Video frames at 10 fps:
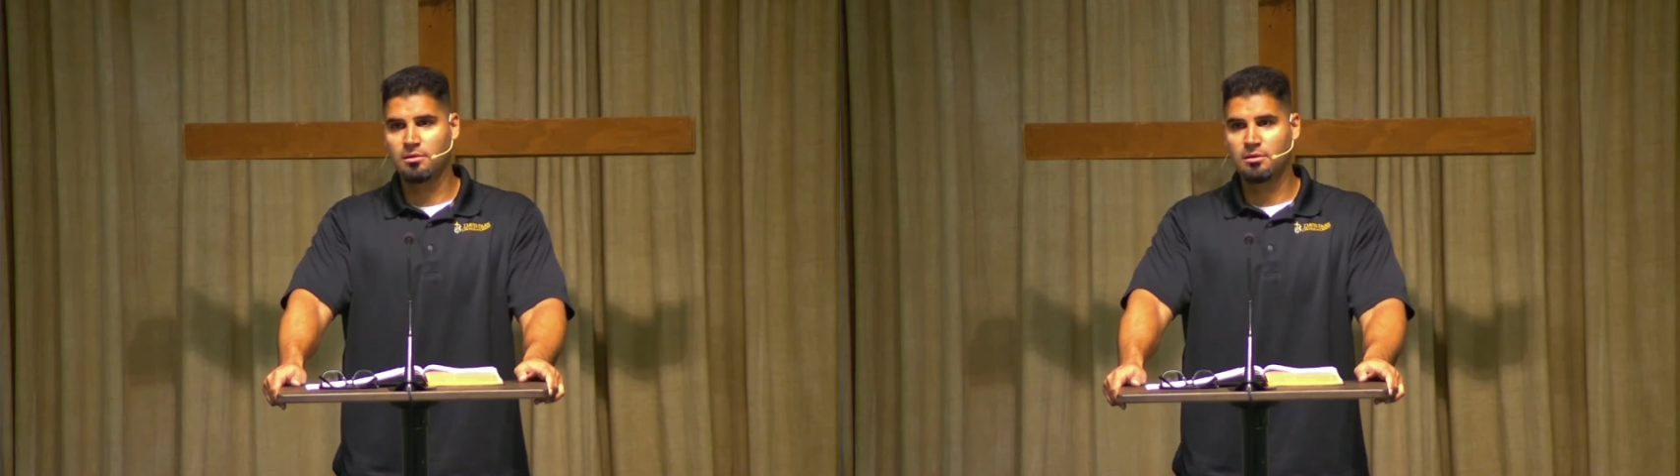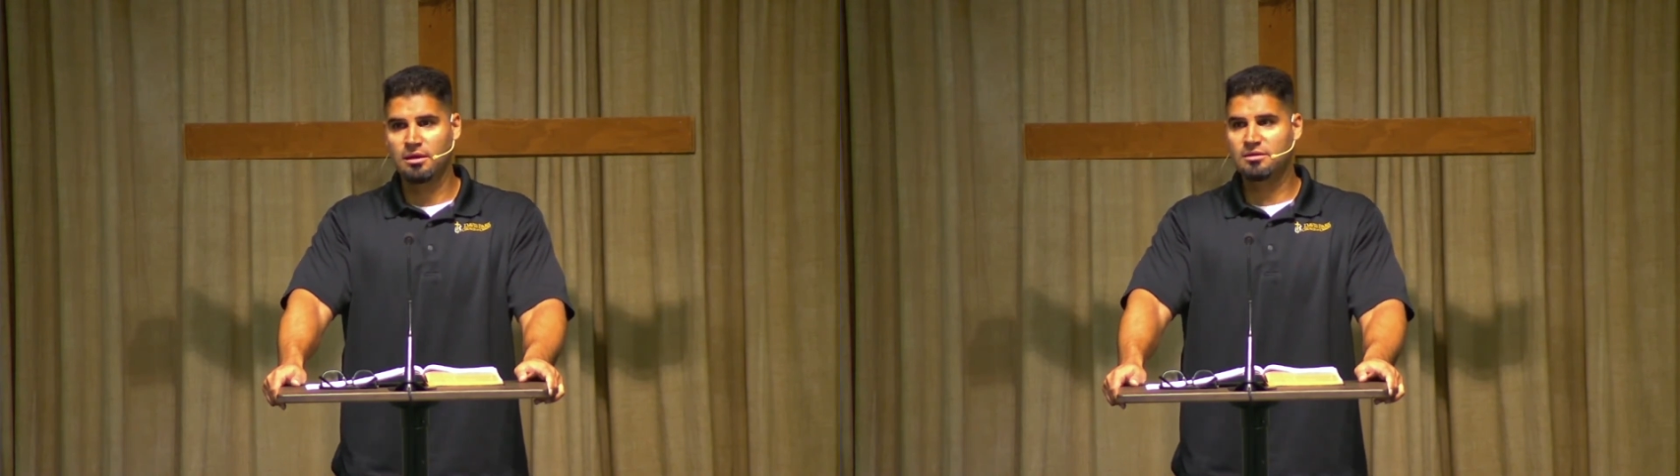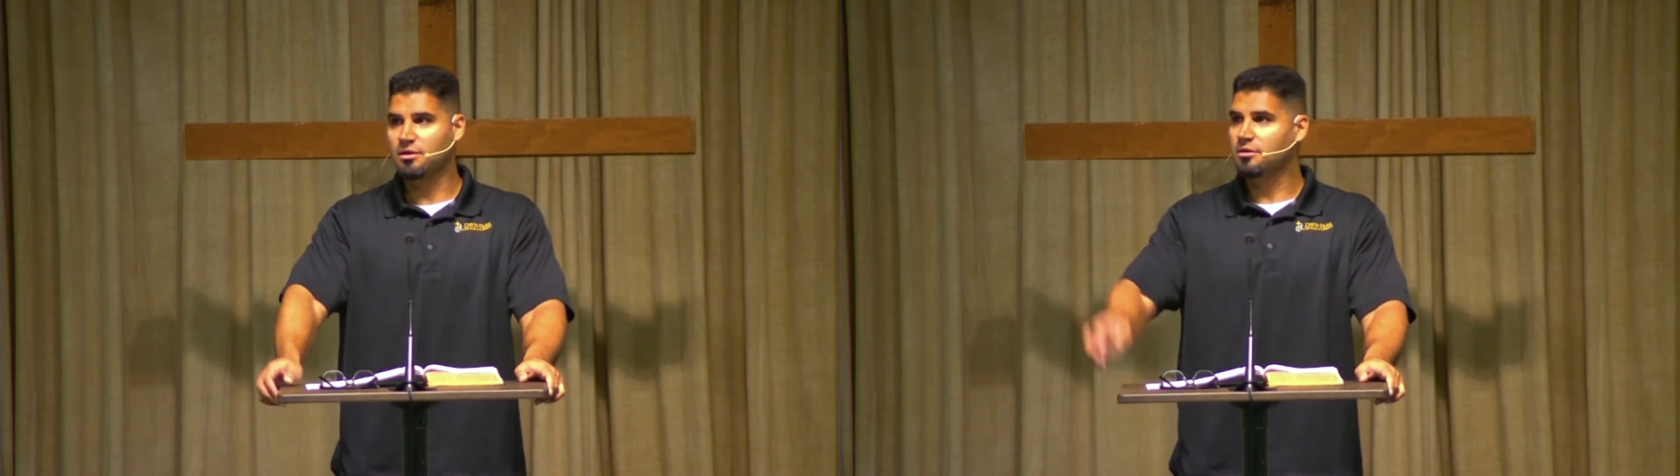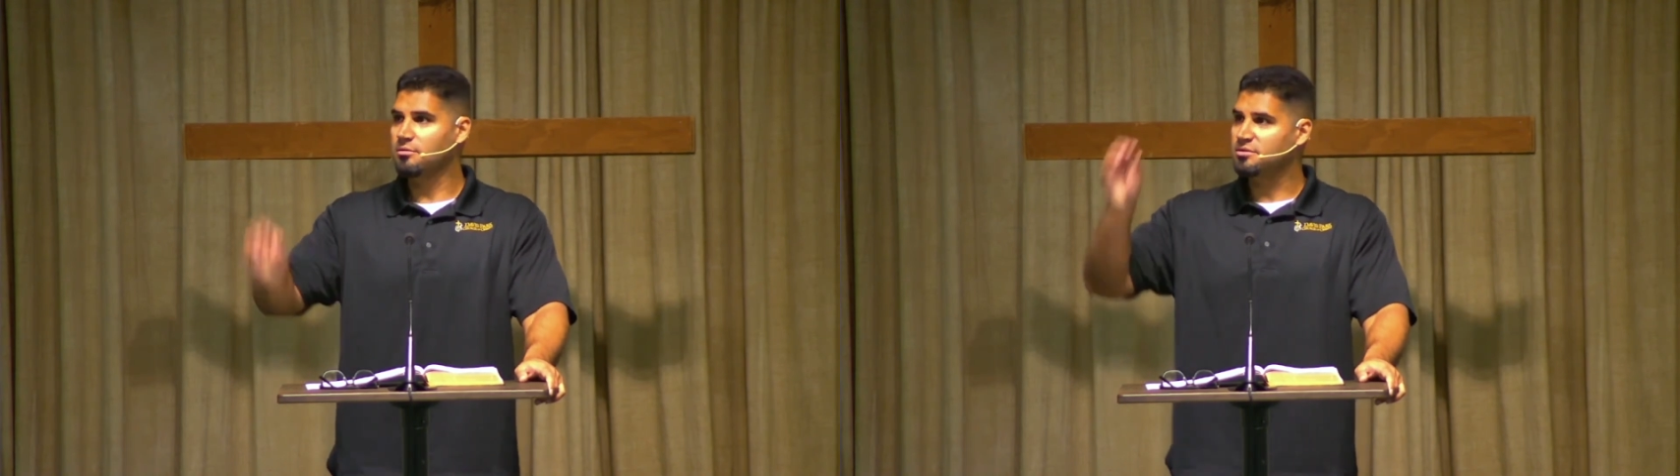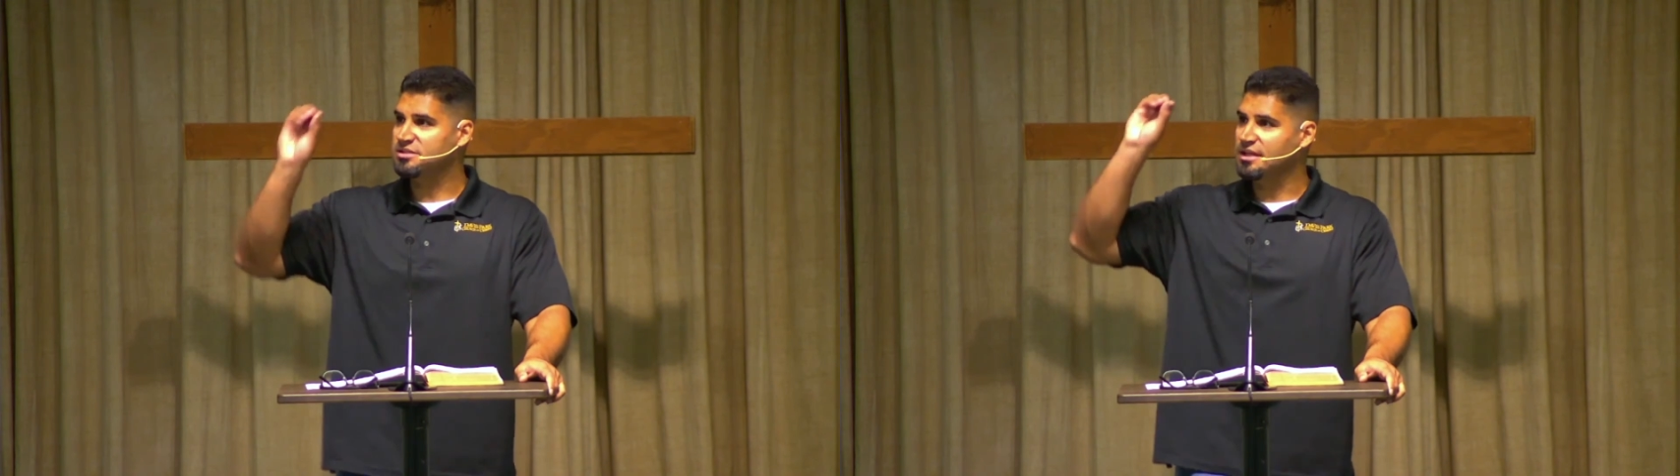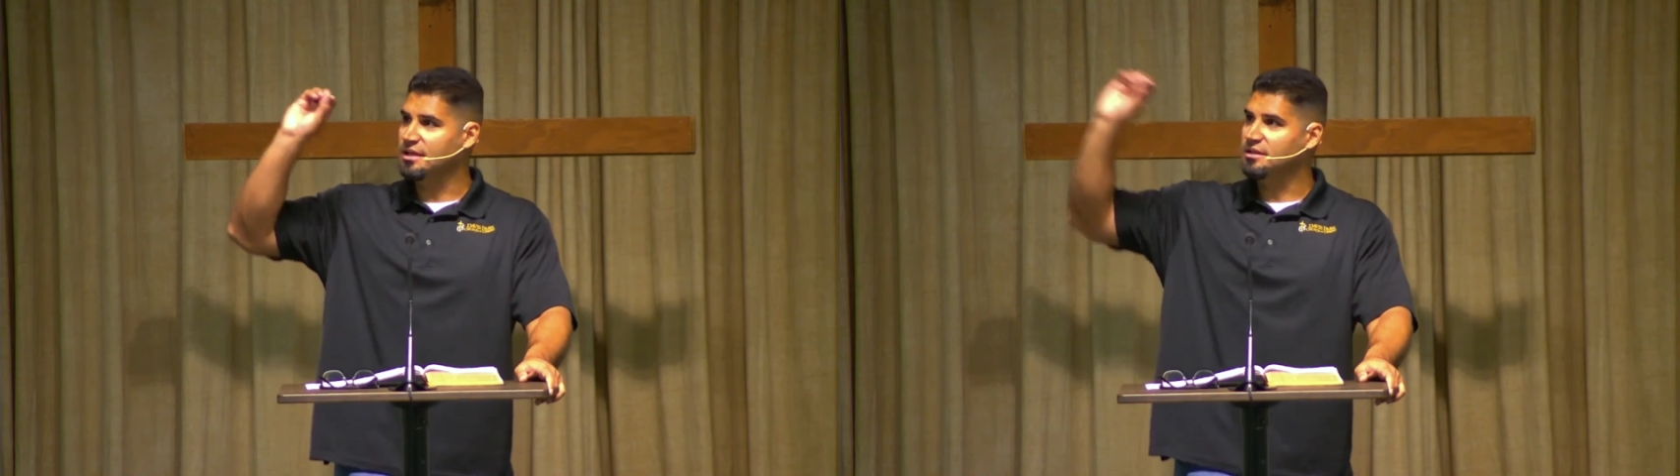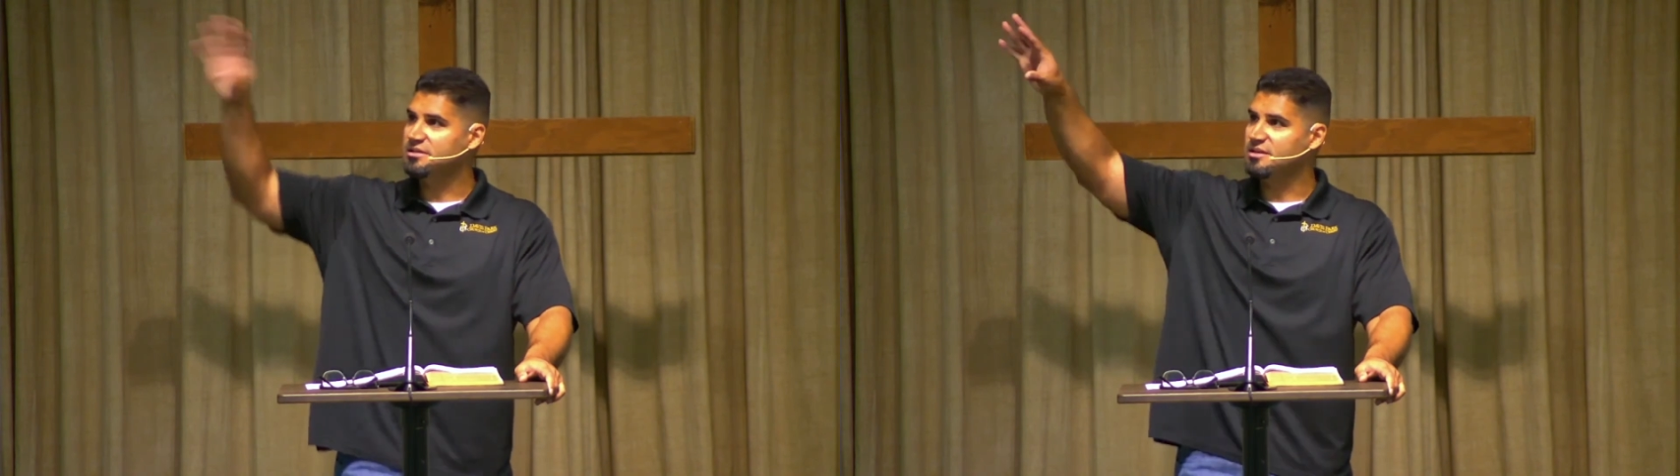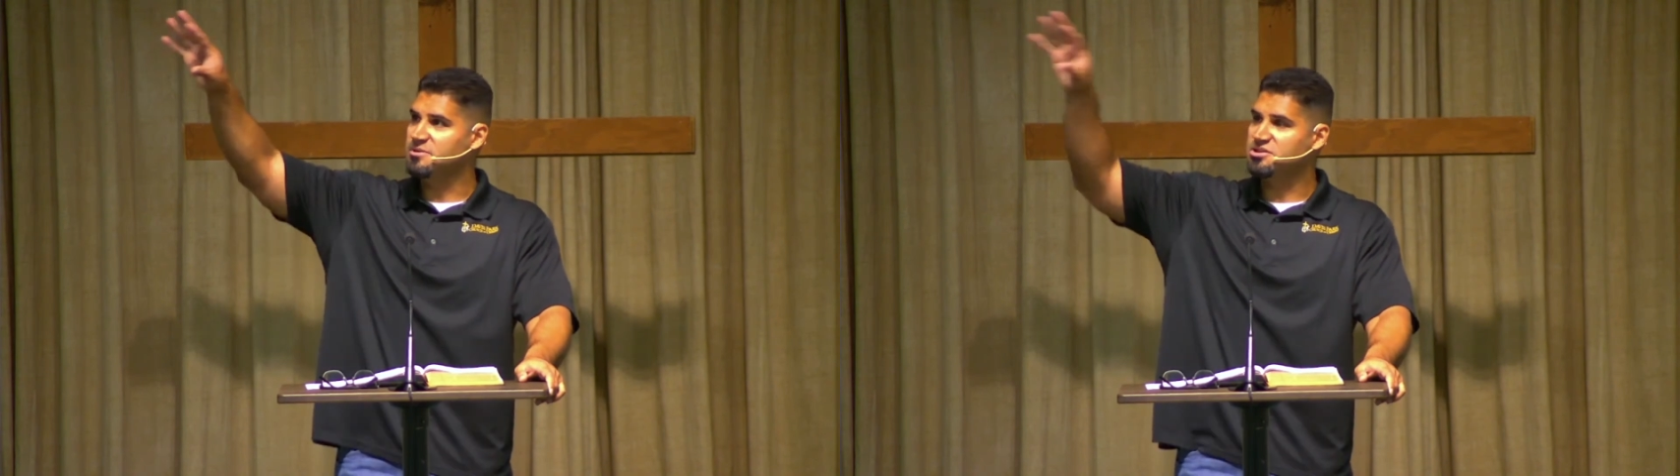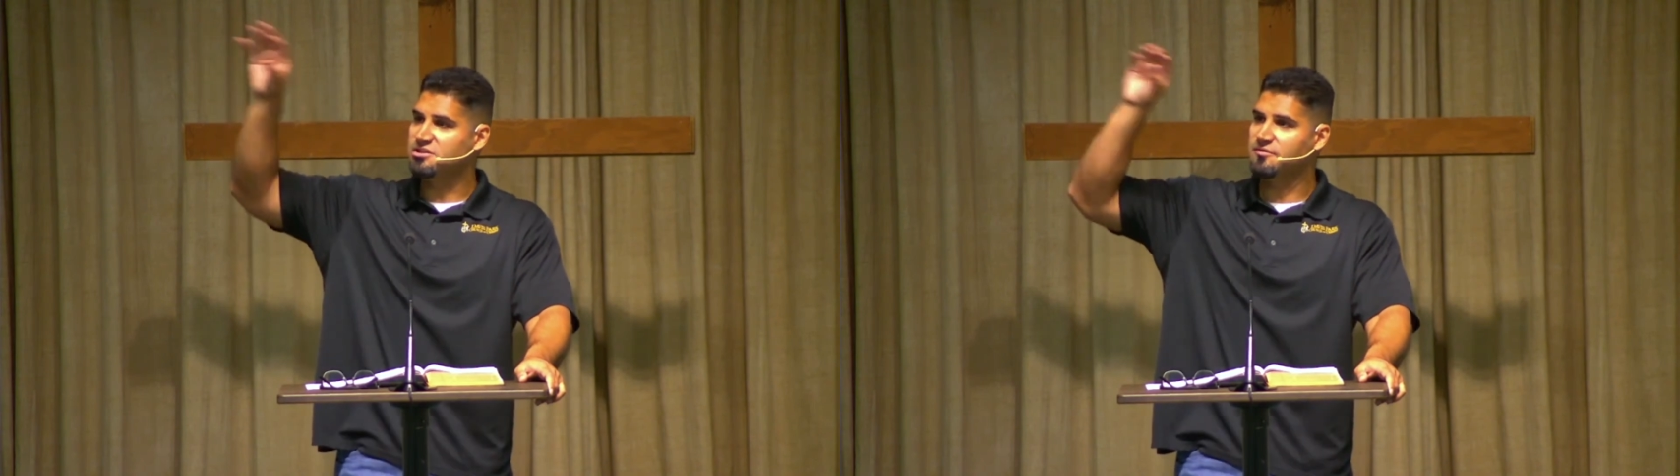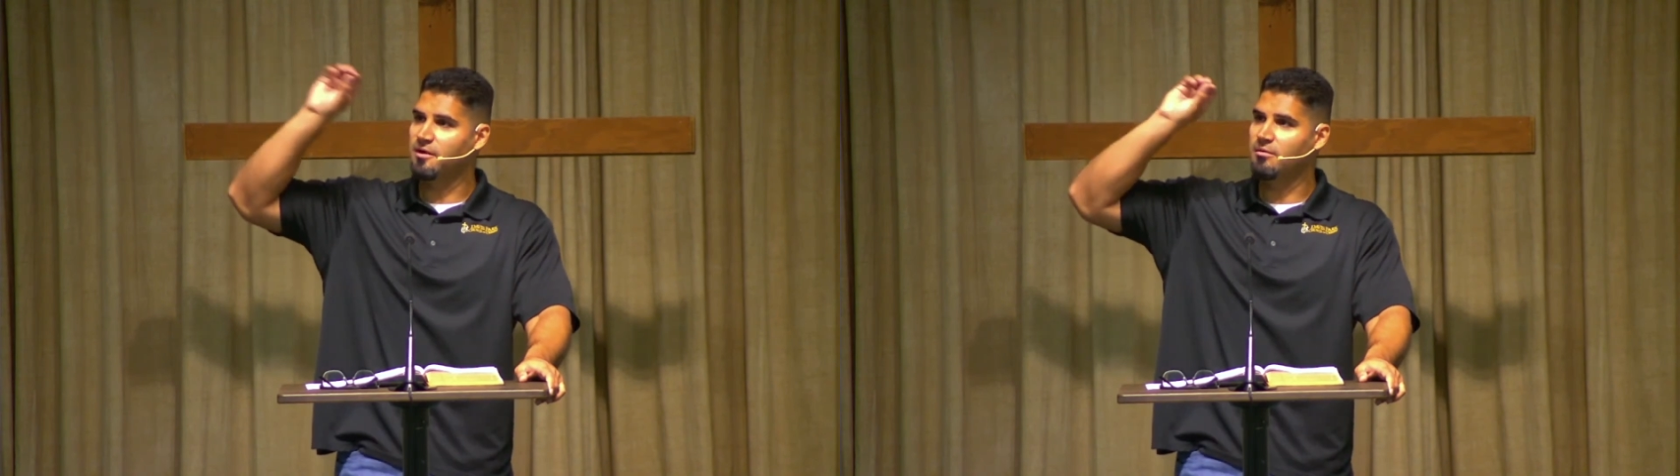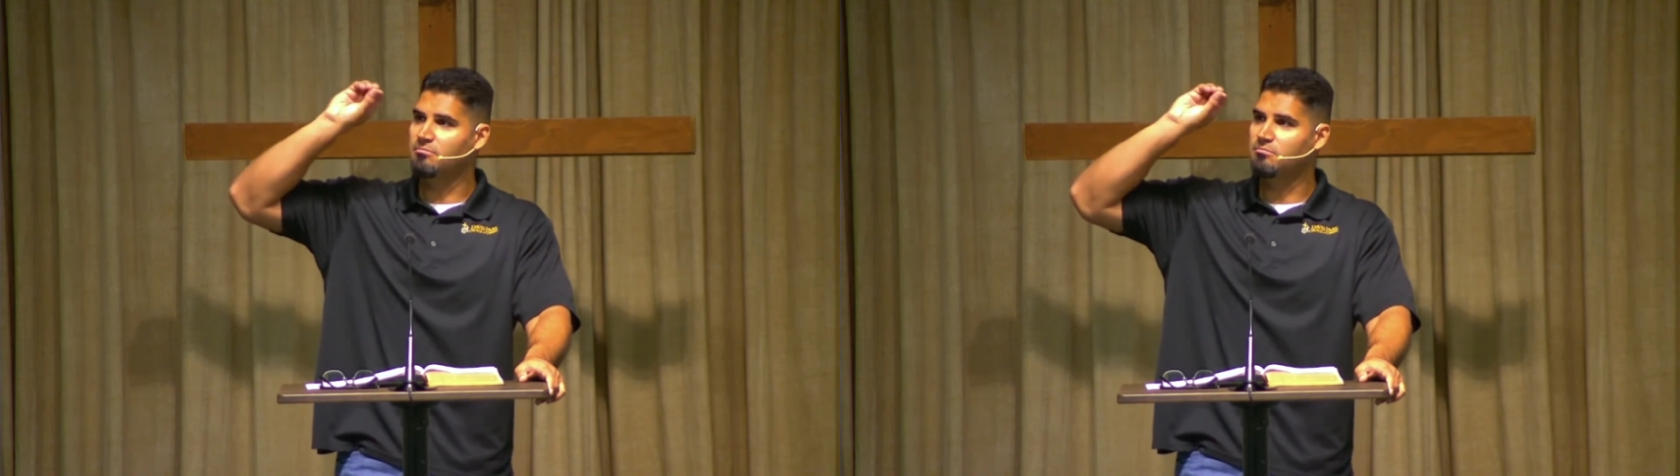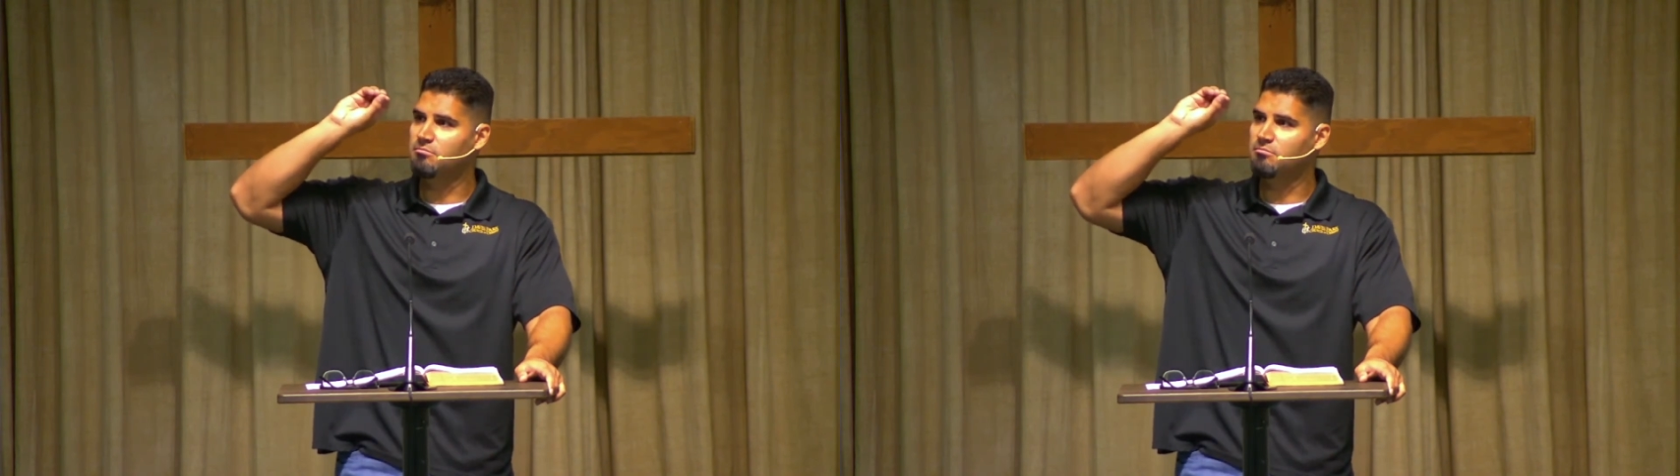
and they're seeing these images from